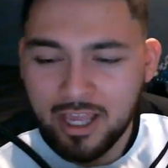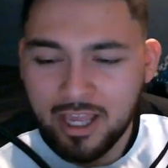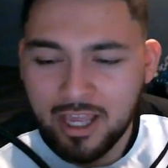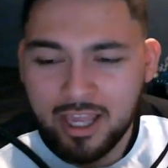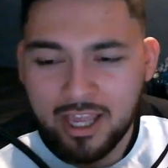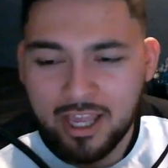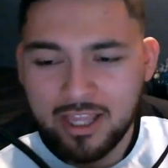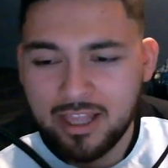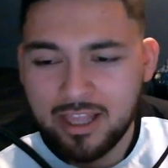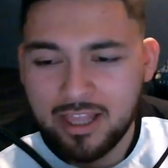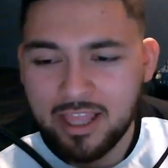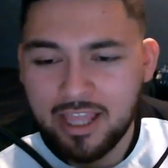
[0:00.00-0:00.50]

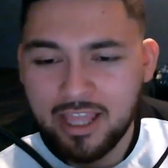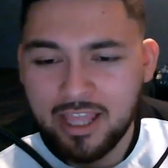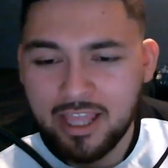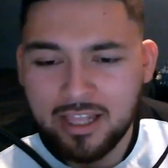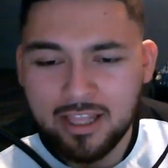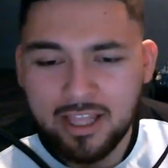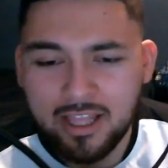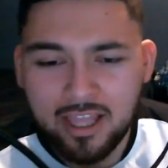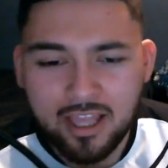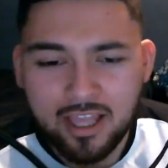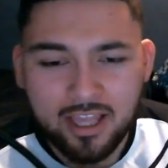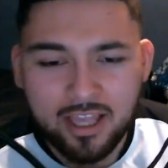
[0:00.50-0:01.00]
and then
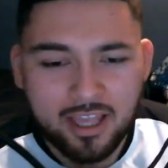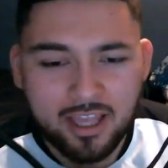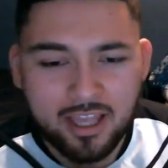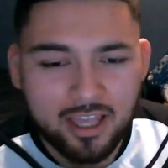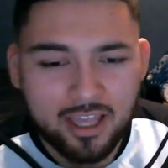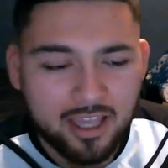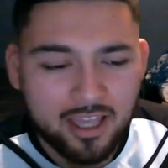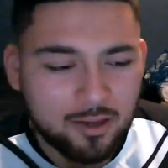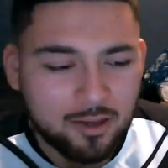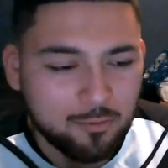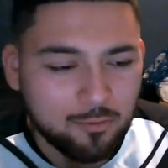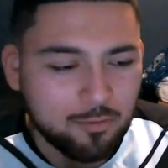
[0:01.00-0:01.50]

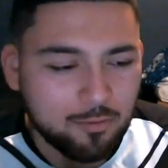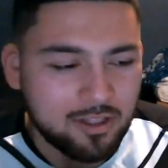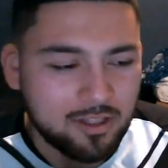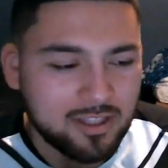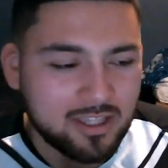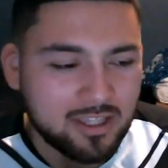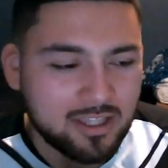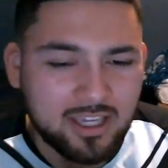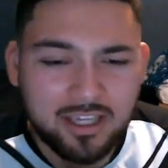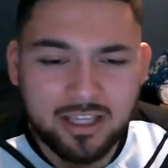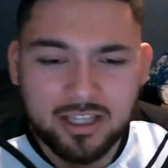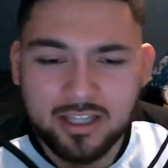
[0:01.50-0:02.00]
a
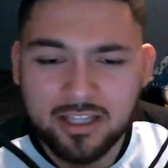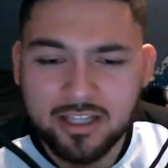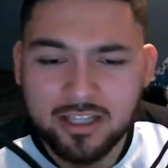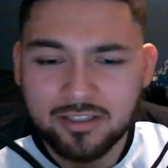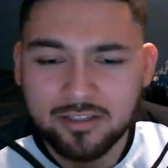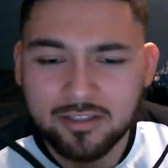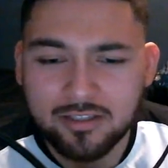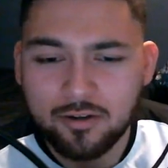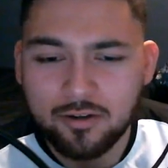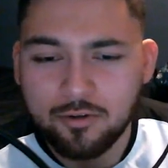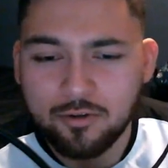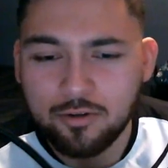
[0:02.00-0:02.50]
ridiculous
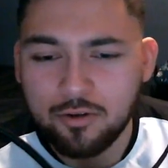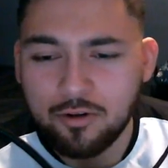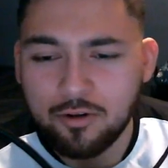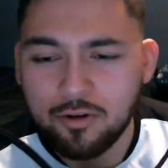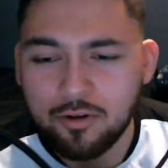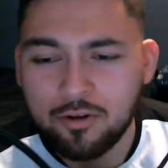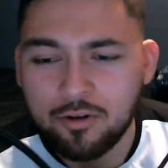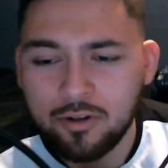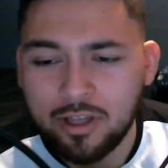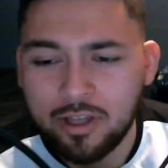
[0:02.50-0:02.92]
own goal,